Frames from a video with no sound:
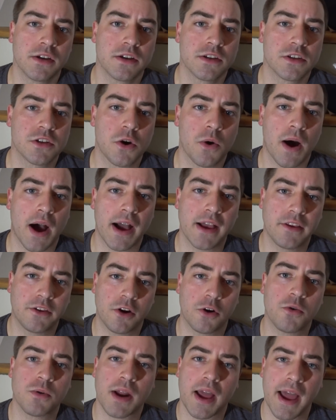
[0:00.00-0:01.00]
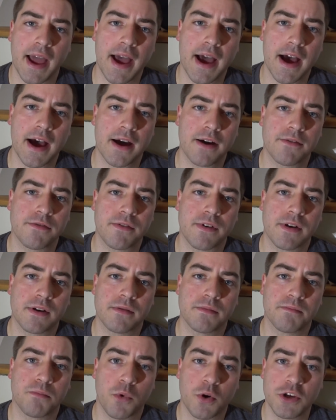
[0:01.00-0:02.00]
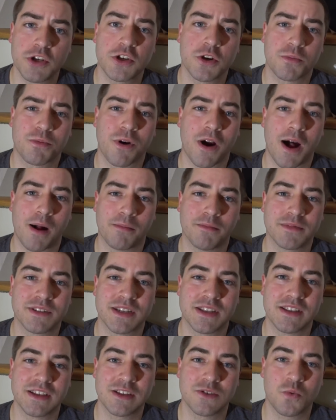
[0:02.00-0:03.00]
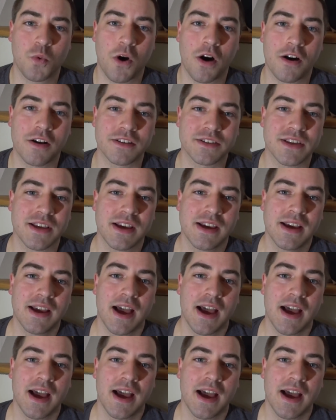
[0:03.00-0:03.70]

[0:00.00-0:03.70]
So I don't have moisture problems in these walls.